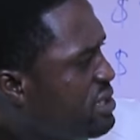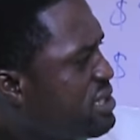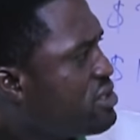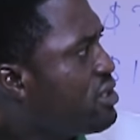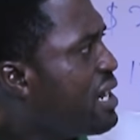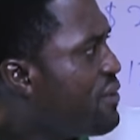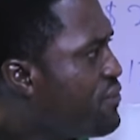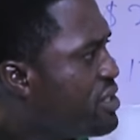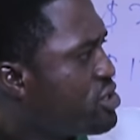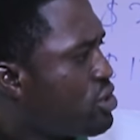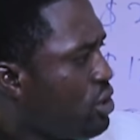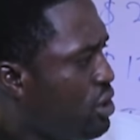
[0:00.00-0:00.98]
This is not
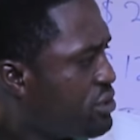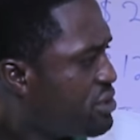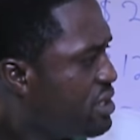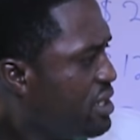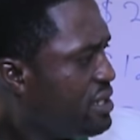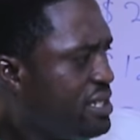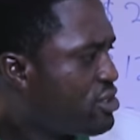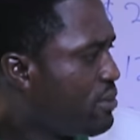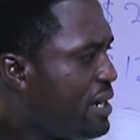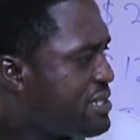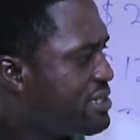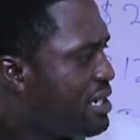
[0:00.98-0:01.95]
average cost. This is
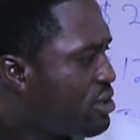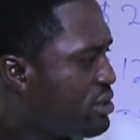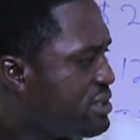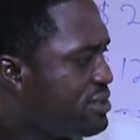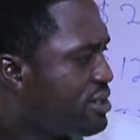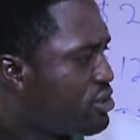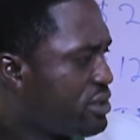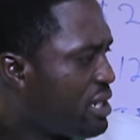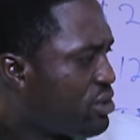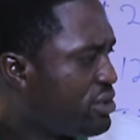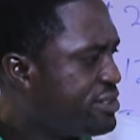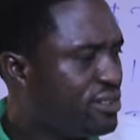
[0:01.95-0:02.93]
not marginal cost. This is not
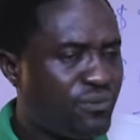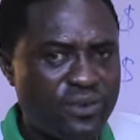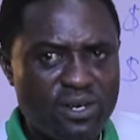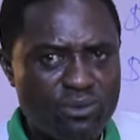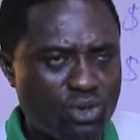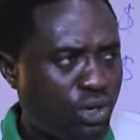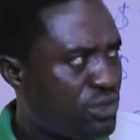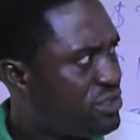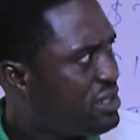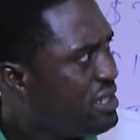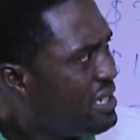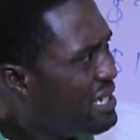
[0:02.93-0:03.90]
total cost. This is not variable cost.